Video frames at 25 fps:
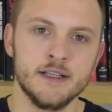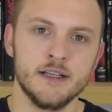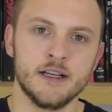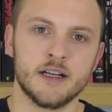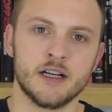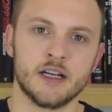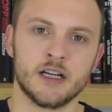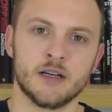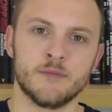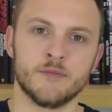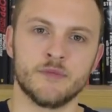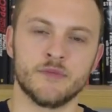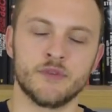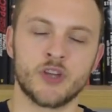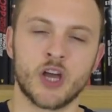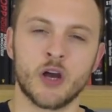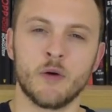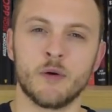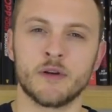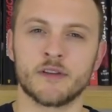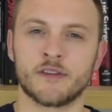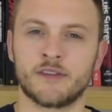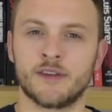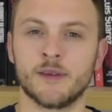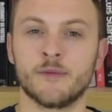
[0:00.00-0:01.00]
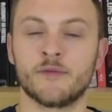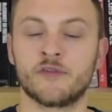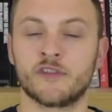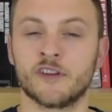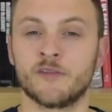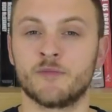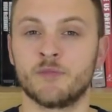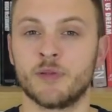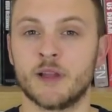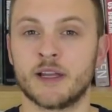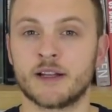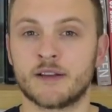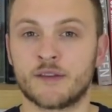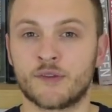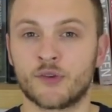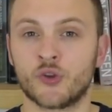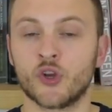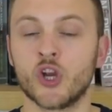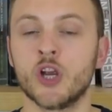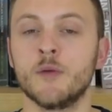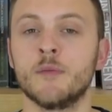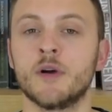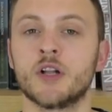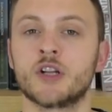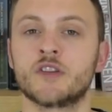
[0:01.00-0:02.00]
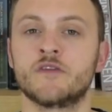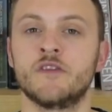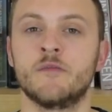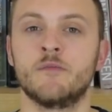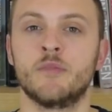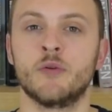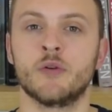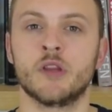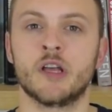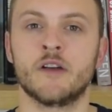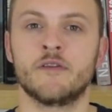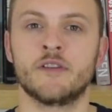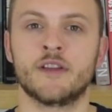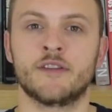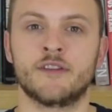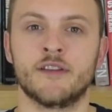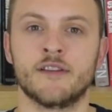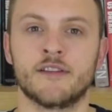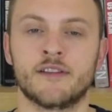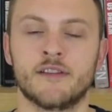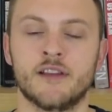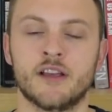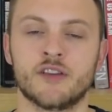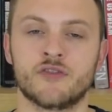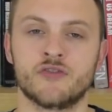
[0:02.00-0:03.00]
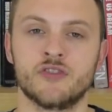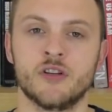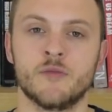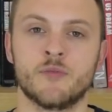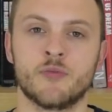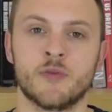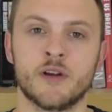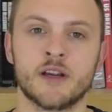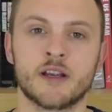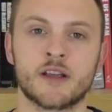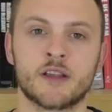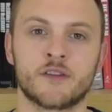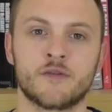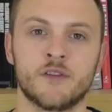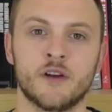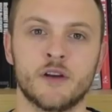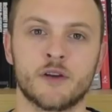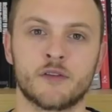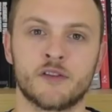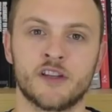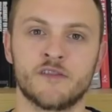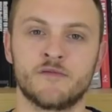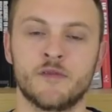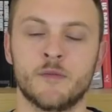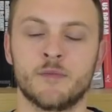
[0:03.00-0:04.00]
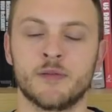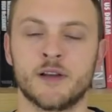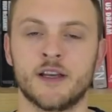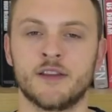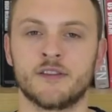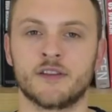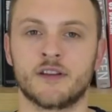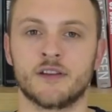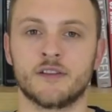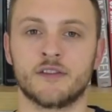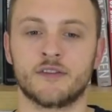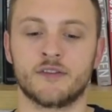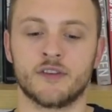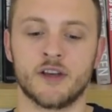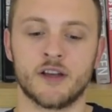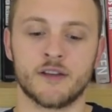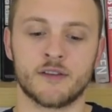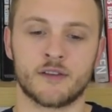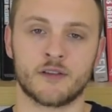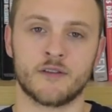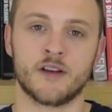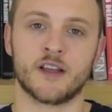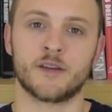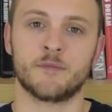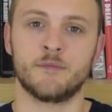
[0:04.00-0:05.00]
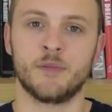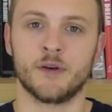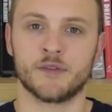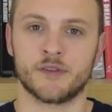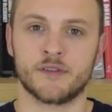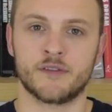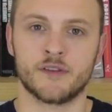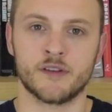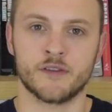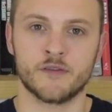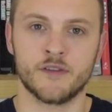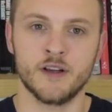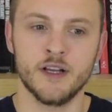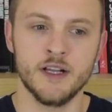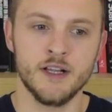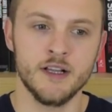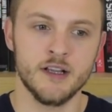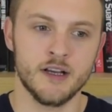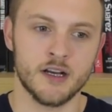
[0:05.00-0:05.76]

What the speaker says: No one seems to have played too much football over this international break as far as Liverpool players are concerned, so that's positive.